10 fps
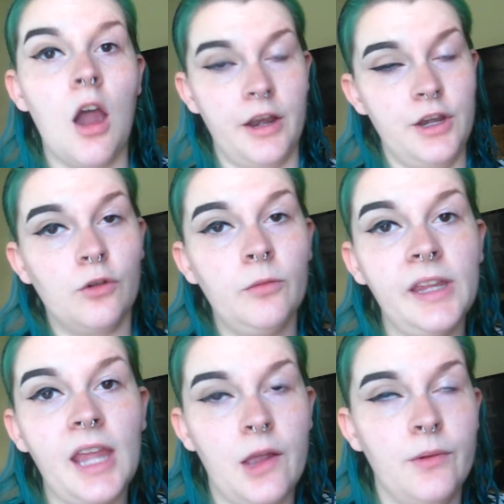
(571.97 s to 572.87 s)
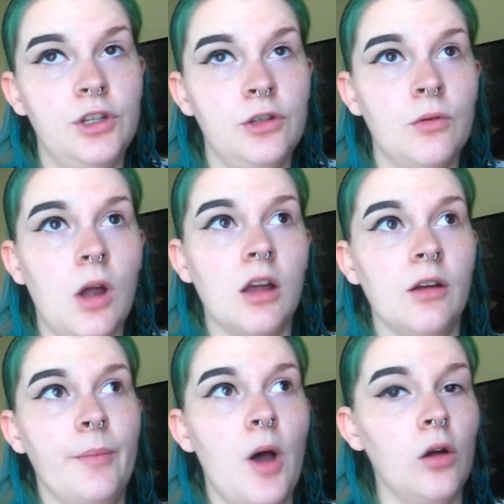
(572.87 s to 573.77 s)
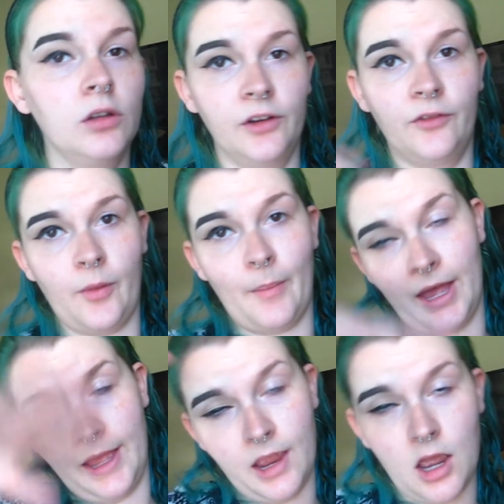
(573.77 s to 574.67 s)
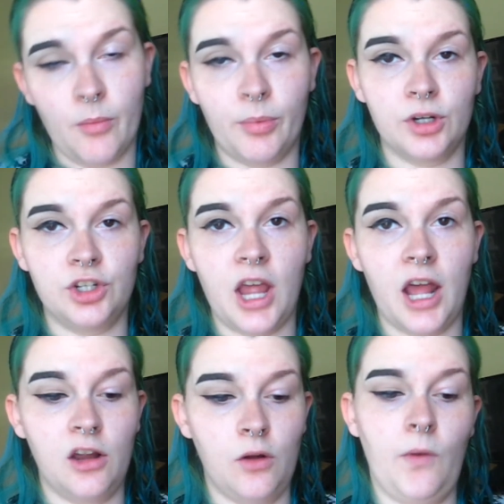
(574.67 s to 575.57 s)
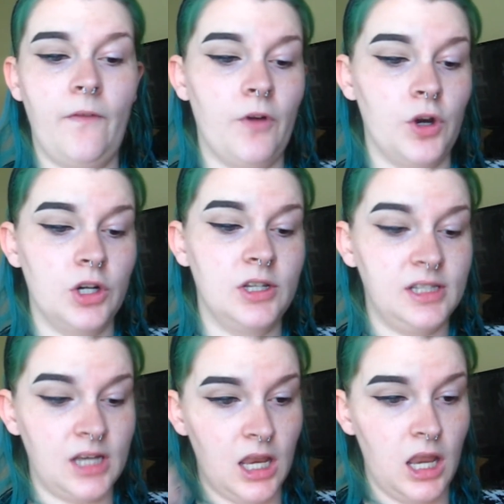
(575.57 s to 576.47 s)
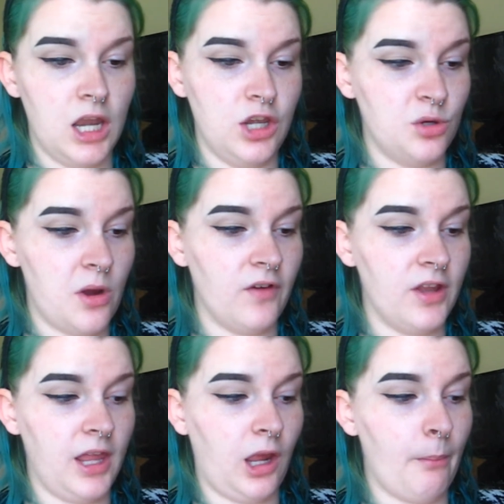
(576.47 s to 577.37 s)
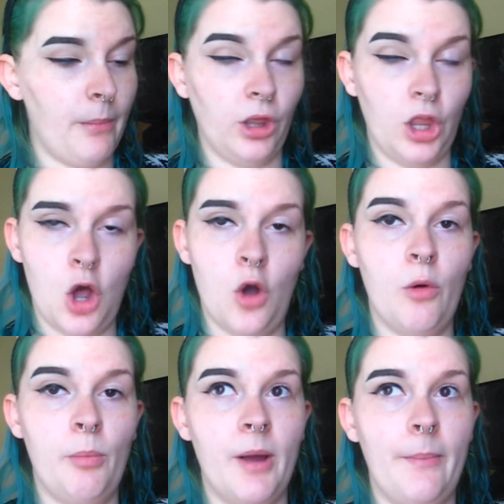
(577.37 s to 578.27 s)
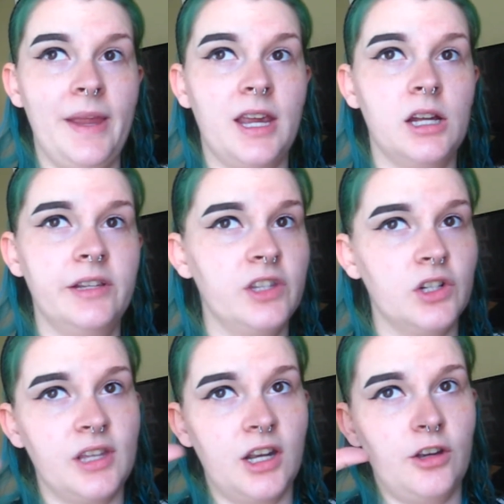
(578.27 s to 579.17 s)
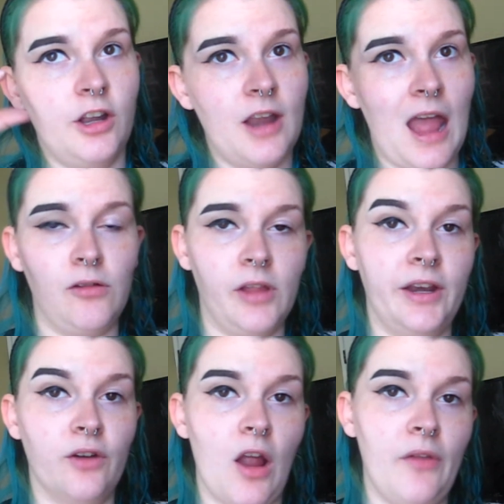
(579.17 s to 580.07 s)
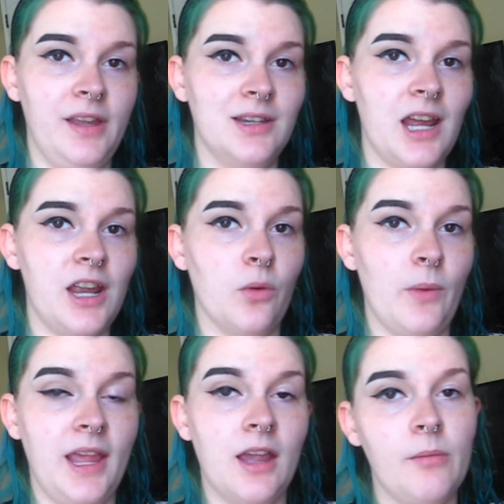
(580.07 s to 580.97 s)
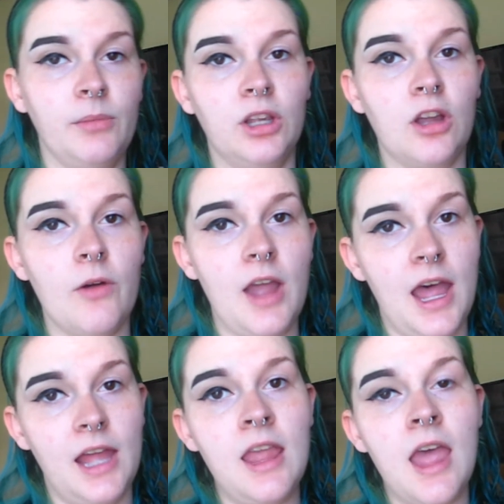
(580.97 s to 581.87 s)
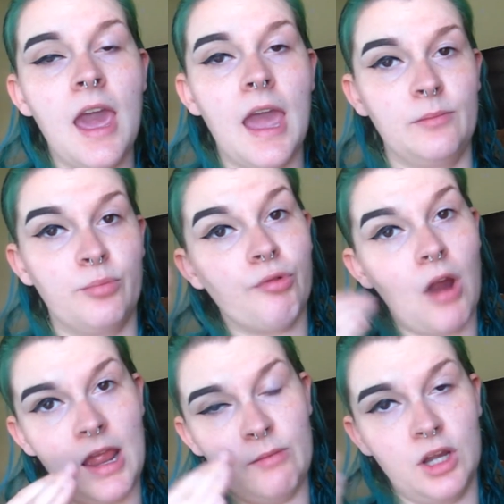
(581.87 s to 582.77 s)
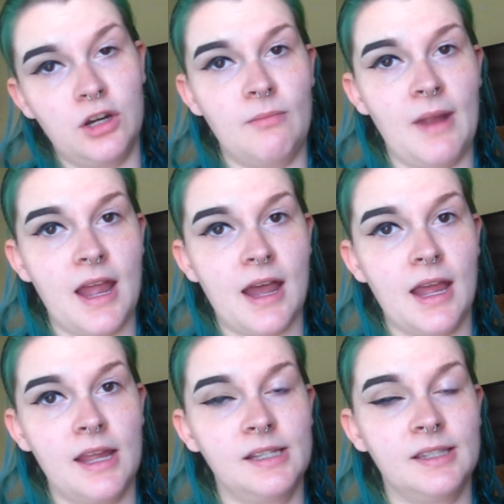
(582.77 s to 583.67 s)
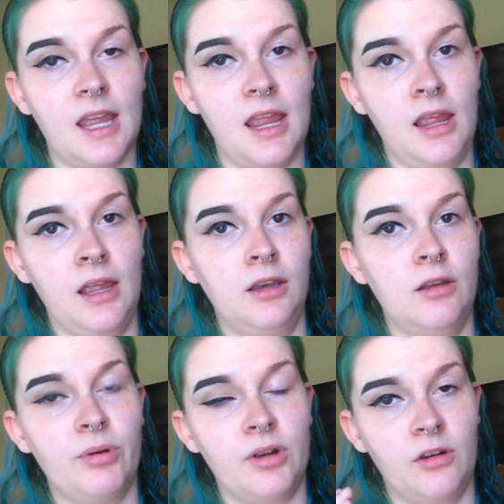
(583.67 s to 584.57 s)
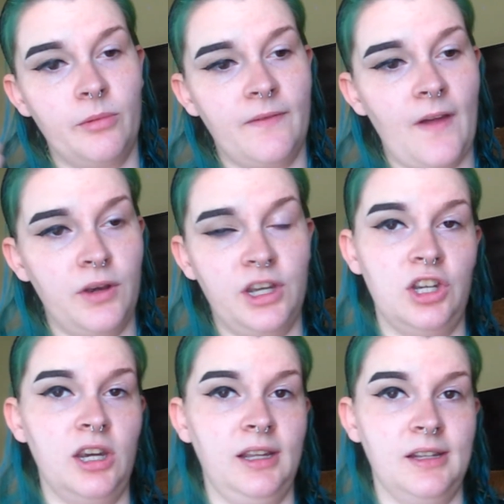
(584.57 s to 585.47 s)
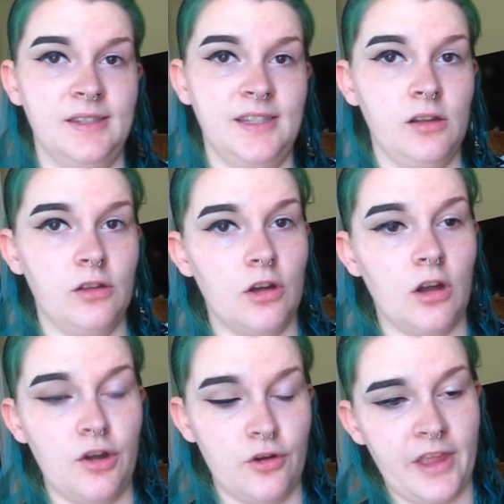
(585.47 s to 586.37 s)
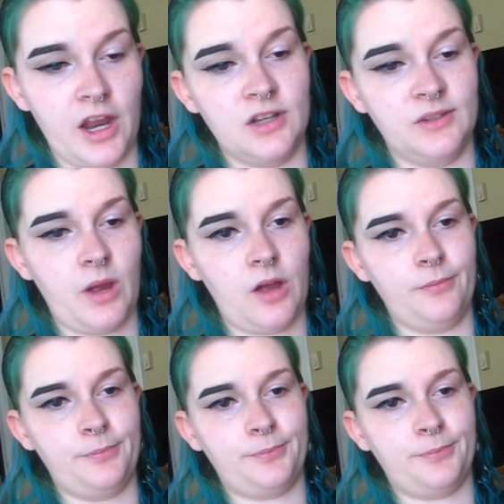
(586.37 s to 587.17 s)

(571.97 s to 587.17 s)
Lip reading: Alright, normally I would do all of my upper shadow first and then do everything below, but because there's such an outline around the entire wing, I'm going to go ahead and prime under my eyes and put a little bit of foundation and concealer under there as well.